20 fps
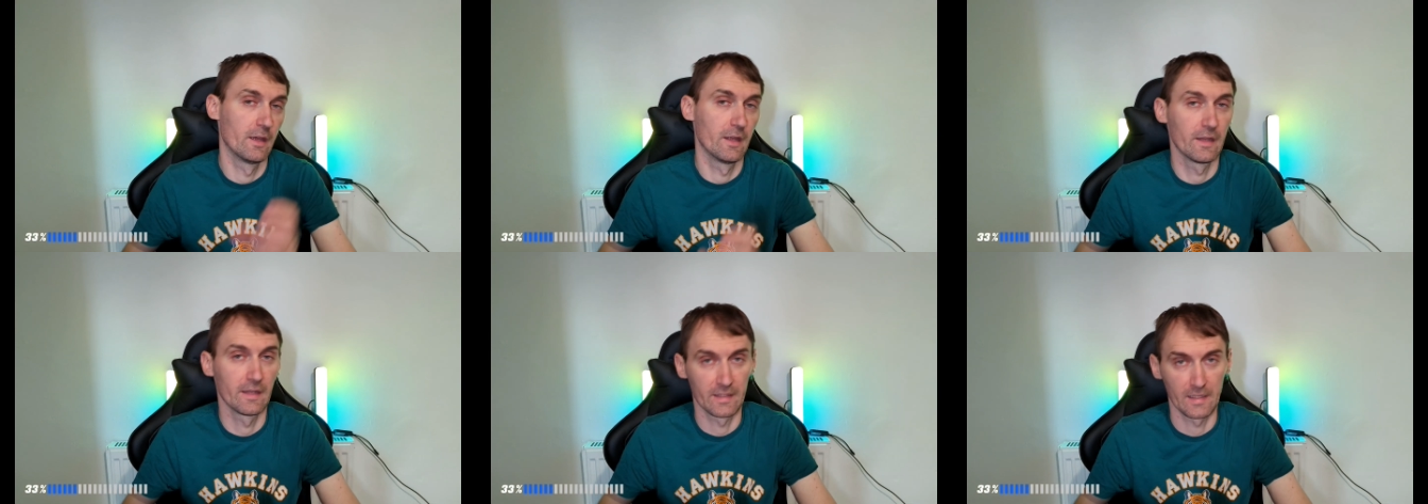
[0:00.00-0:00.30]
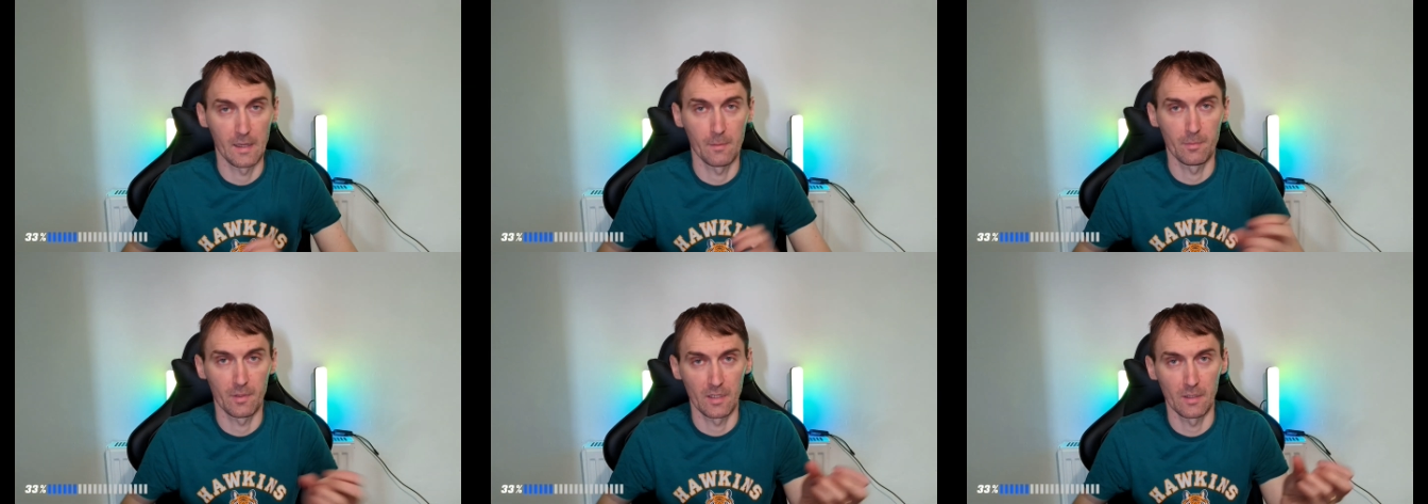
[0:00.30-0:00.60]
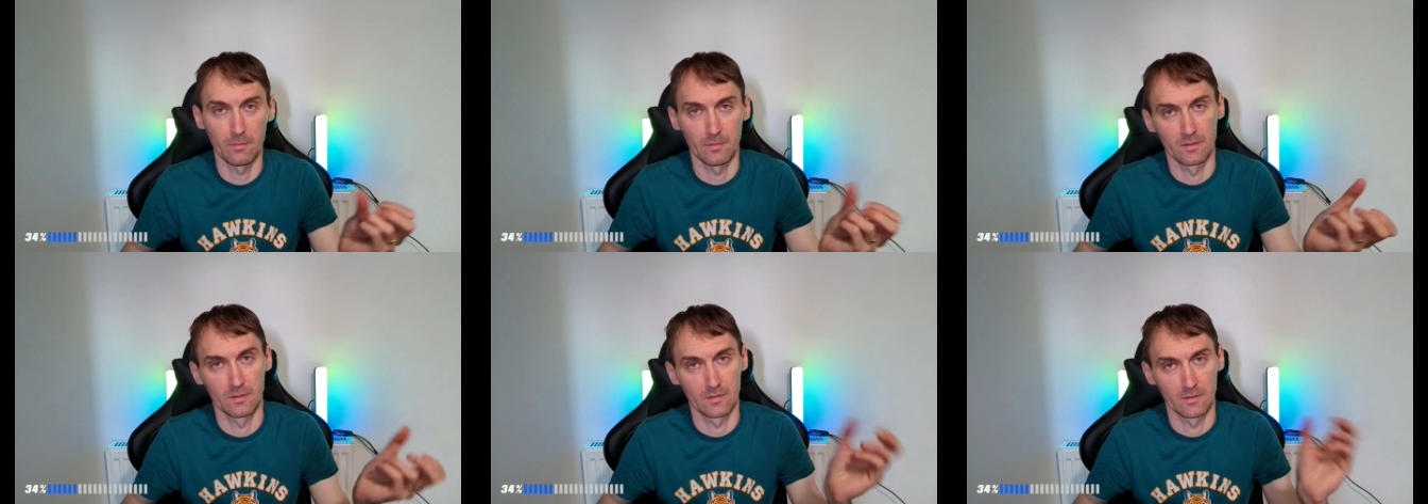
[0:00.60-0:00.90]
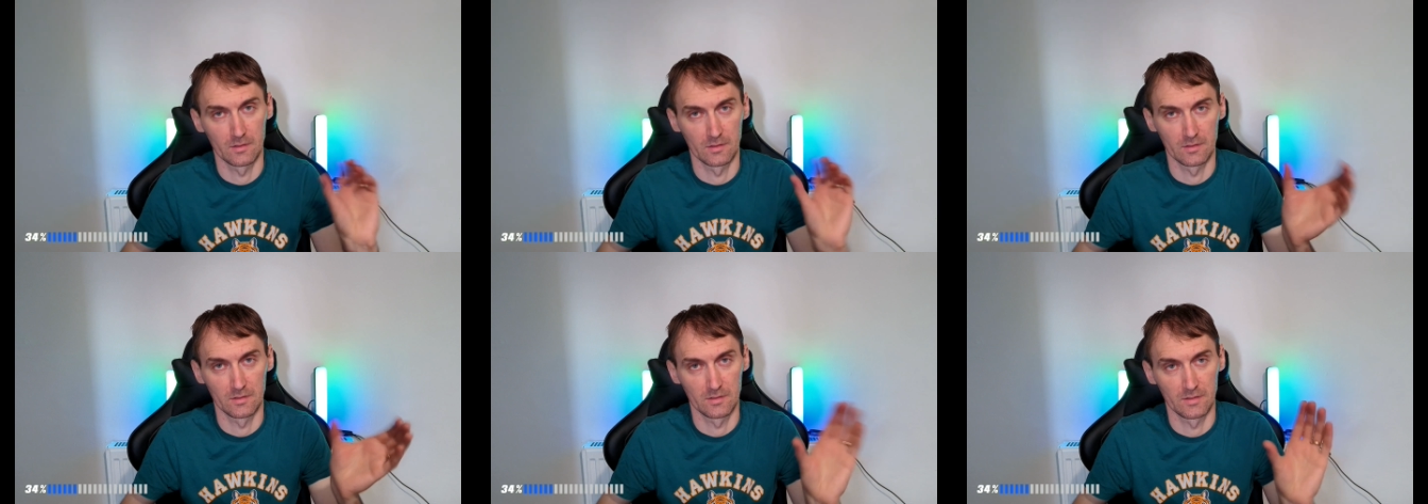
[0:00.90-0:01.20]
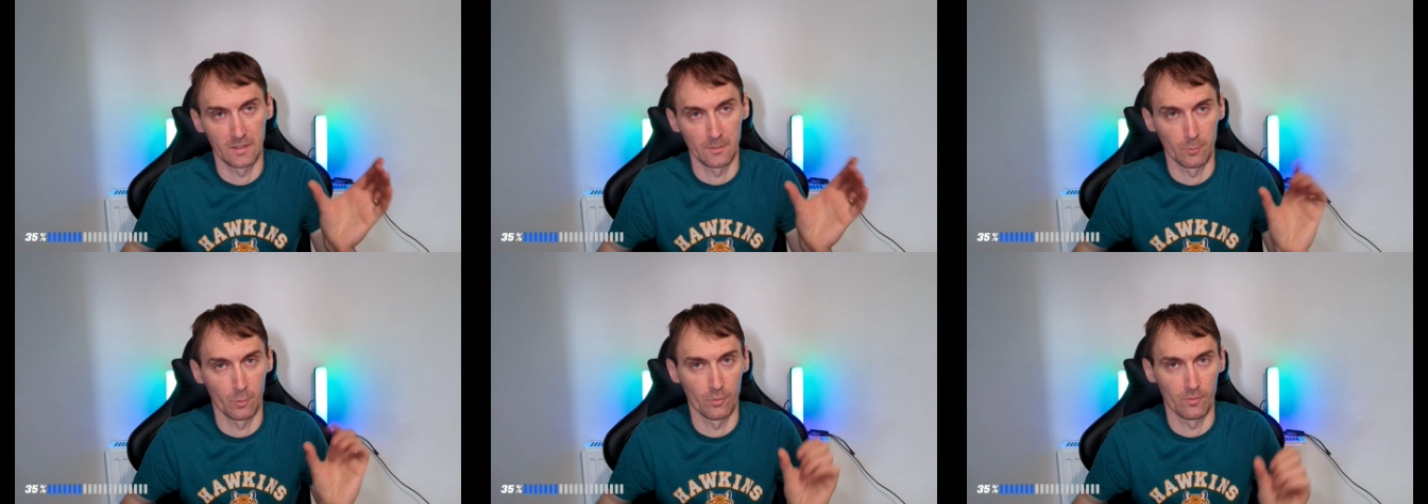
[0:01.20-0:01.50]
and CapCut because
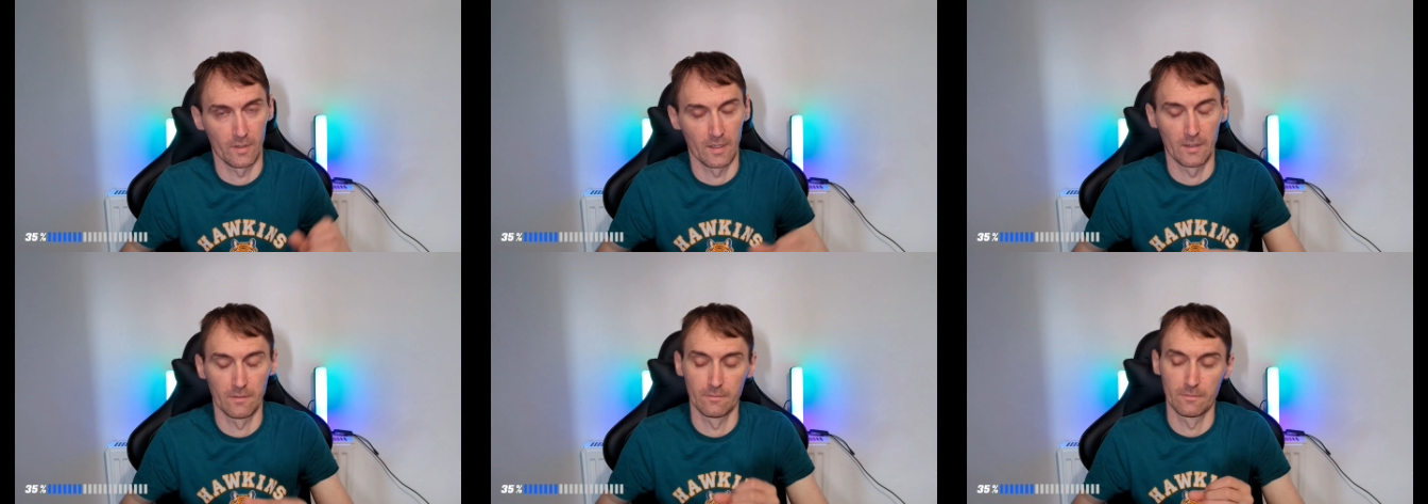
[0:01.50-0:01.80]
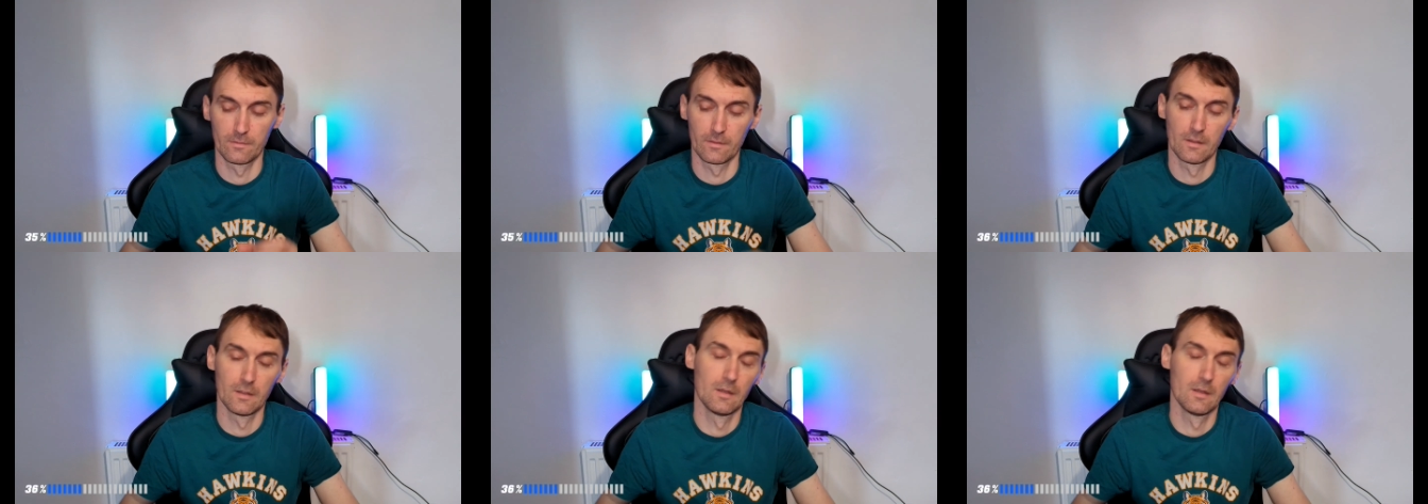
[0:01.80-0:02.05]
they both have